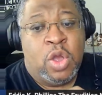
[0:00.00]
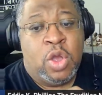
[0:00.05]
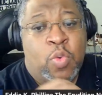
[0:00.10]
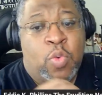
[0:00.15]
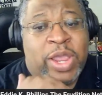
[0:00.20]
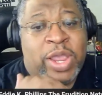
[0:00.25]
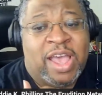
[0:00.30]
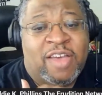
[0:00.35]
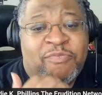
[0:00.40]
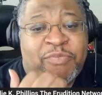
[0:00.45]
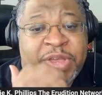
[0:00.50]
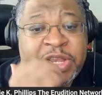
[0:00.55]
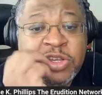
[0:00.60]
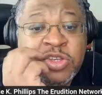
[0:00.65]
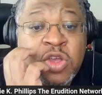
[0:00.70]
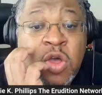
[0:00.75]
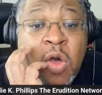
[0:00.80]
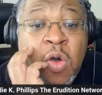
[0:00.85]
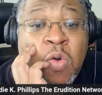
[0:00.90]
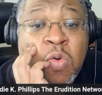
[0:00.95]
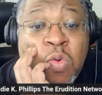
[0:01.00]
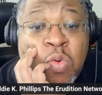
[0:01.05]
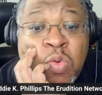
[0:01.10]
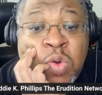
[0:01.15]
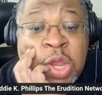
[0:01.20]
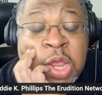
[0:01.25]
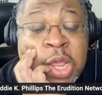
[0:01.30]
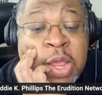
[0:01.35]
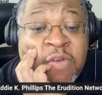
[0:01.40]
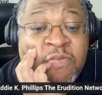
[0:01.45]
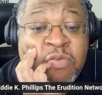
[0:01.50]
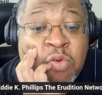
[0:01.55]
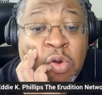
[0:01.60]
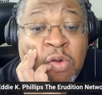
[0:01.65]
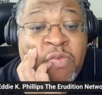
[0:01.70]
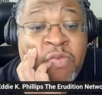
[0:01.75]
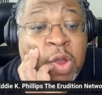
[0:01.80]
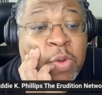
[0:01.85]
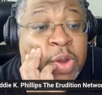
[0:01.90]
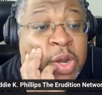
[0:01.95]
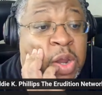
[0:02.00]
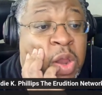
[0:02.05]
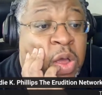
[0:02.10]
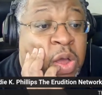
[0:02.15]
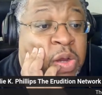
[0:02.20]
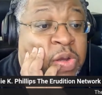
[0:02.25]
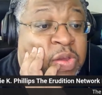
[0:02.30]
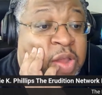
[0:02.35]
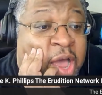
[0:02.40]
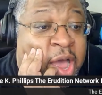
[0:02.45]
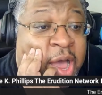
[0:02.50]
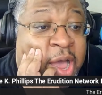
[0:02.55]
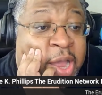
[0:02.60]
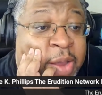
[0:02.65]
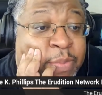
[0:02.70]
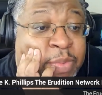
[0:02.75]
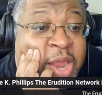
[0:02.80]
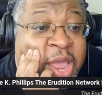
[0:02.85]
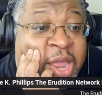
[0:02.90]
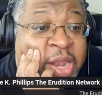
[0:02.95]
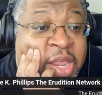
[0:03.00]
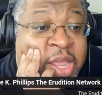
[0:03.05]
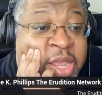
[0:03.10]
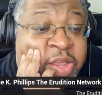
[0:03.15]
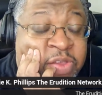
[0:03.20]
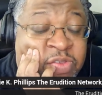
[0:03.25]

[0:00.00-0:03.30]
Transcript: We have been told for a very long time that,